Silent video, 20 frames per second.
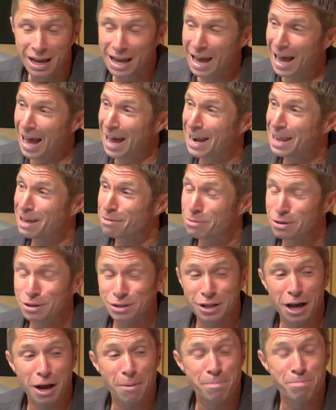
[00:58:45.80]
and it
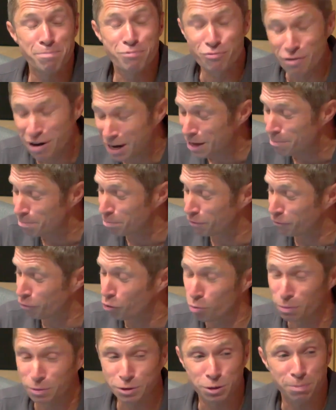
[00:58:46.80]
was a brilliant
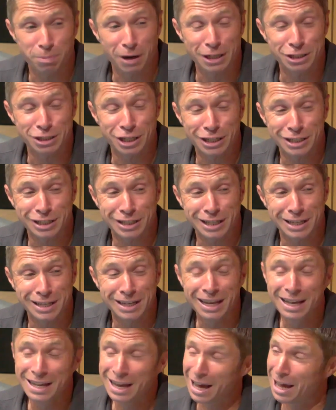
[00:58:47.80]
performance by
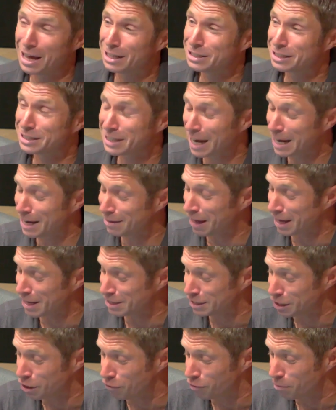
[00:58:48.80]
Justin to take that
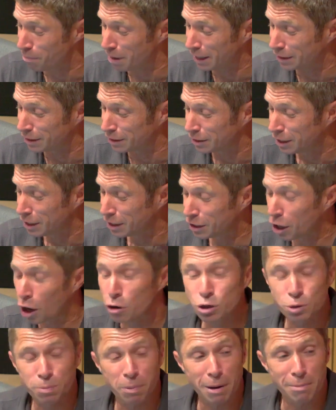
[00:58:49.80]
silver medal,
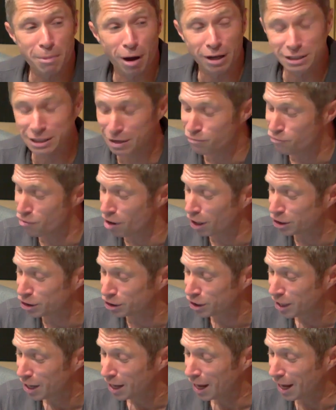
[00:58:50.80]
coached by Martin
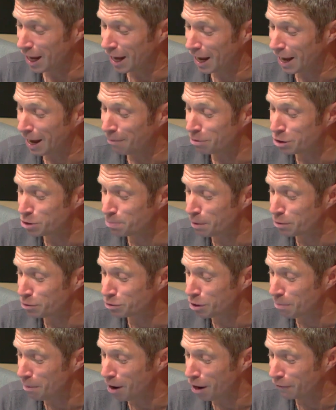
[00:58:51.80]
Rush, and we spoke
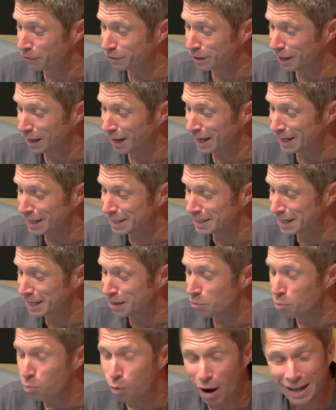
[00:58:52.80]
to him after, and he said
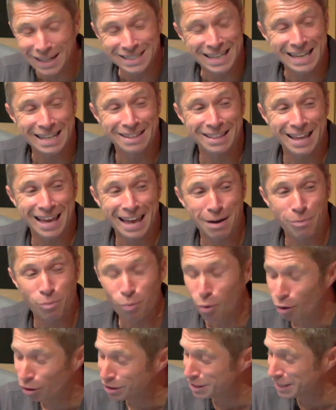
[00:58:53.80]
he went in there
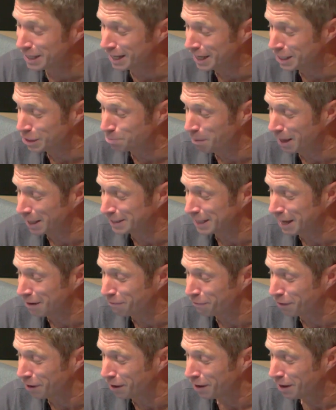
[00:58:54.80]
wanting his best
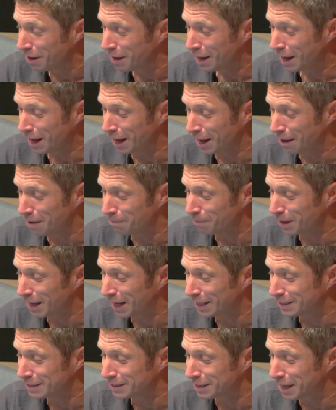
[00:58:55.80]
effort,
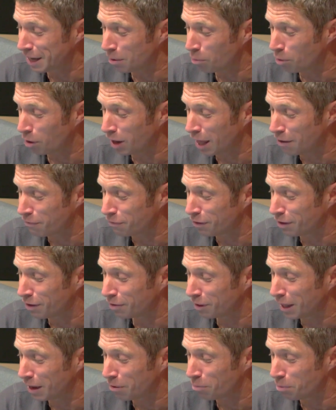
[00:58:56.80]
and whatever
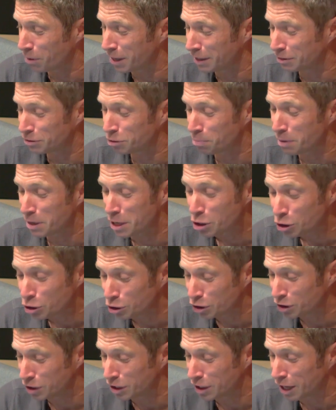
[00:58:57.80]
that would be, to be
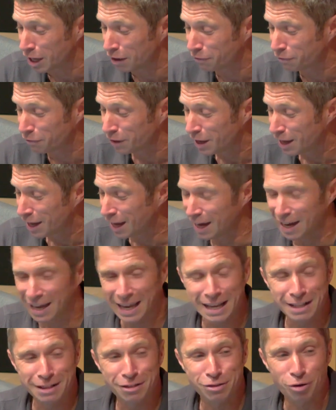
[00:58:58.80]
good enough.
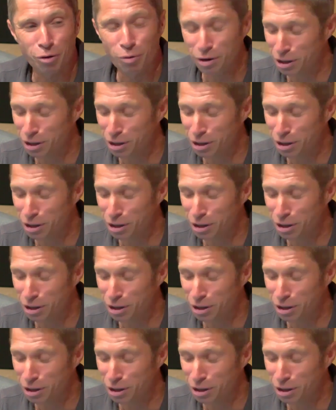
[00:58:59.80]
He thought at